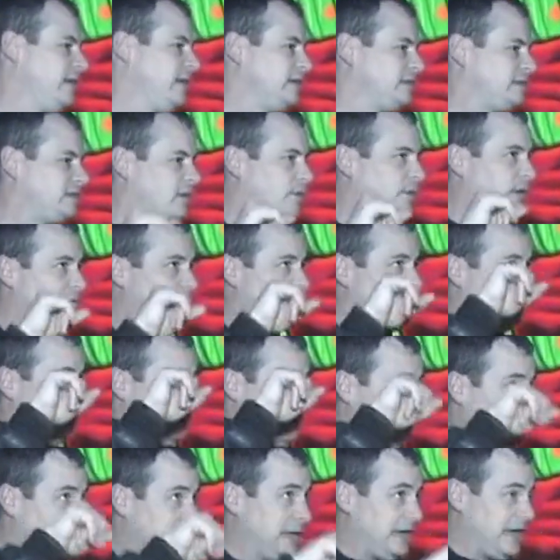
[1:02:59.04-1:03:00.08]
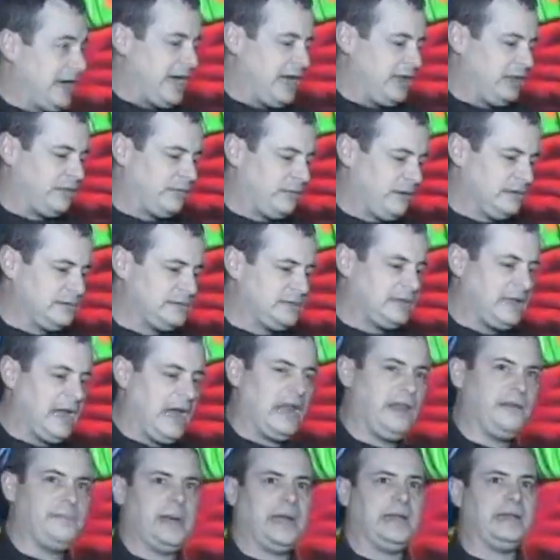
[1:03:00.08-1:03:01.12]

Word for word: So when the when the guy throws the dynamite